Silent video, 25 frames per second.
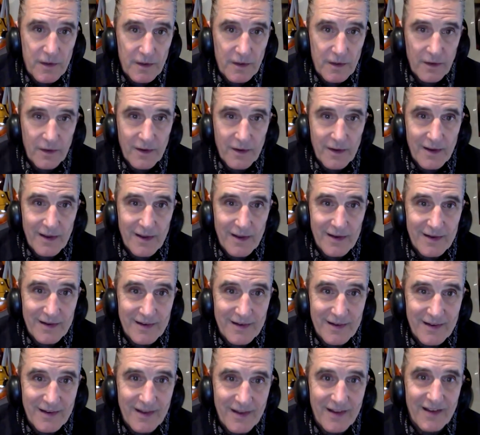look at it.
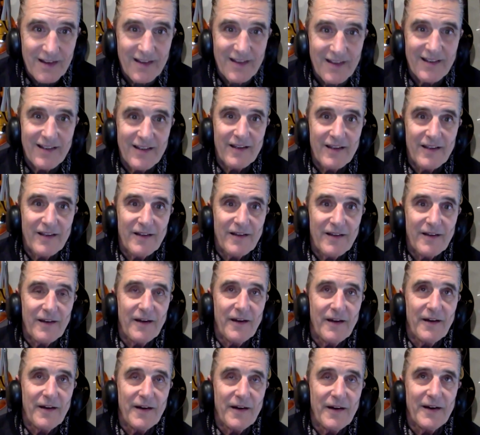
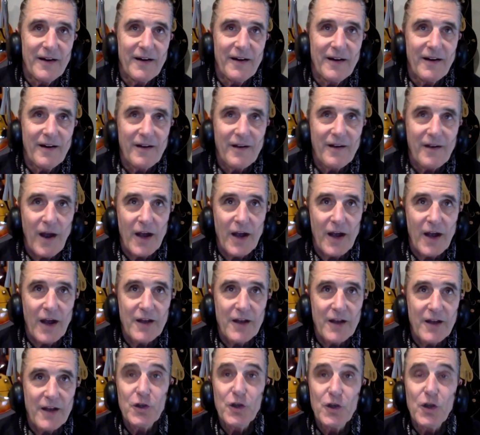I
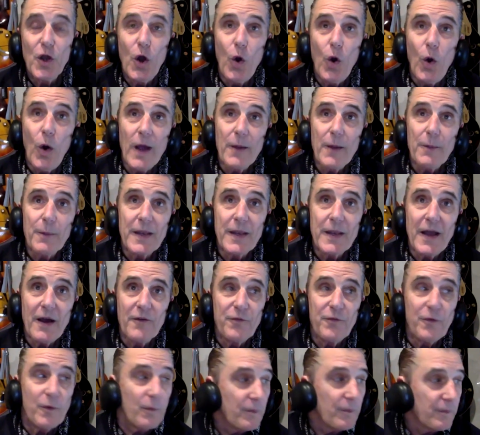didn't know I would
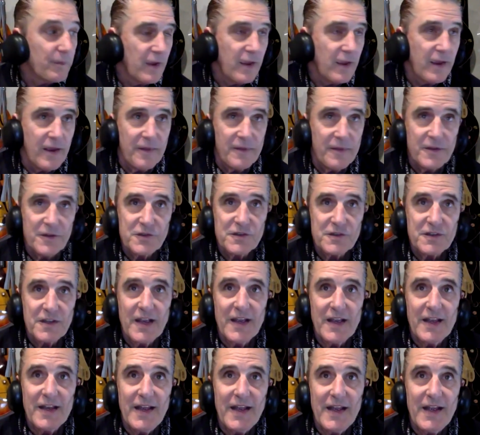have, in this
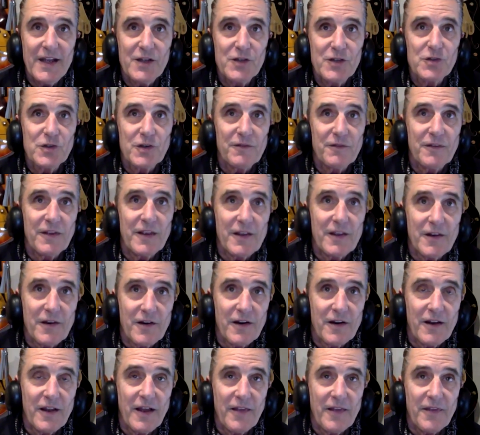day and age of the
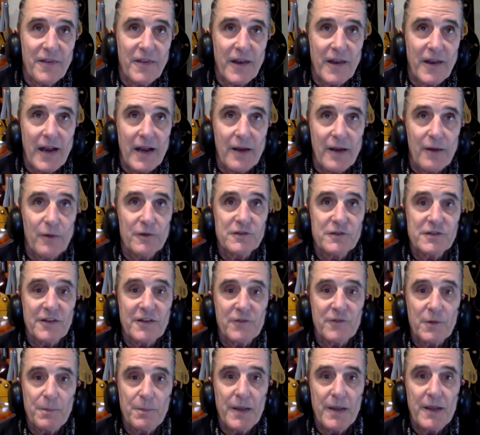internet, that I'd always
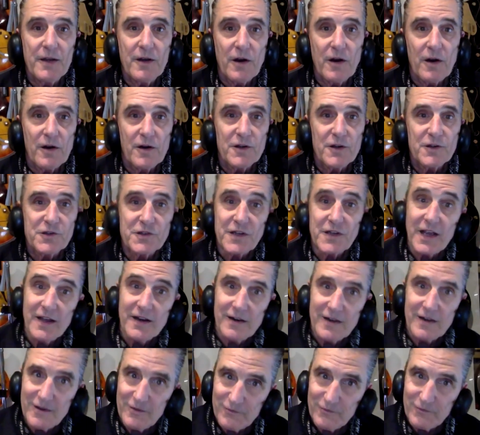have to be an artist and
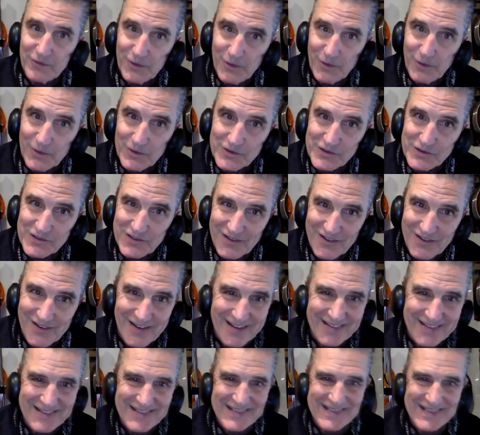an influencer
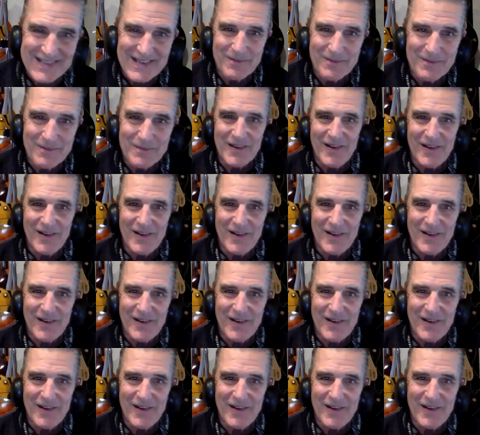at the same time.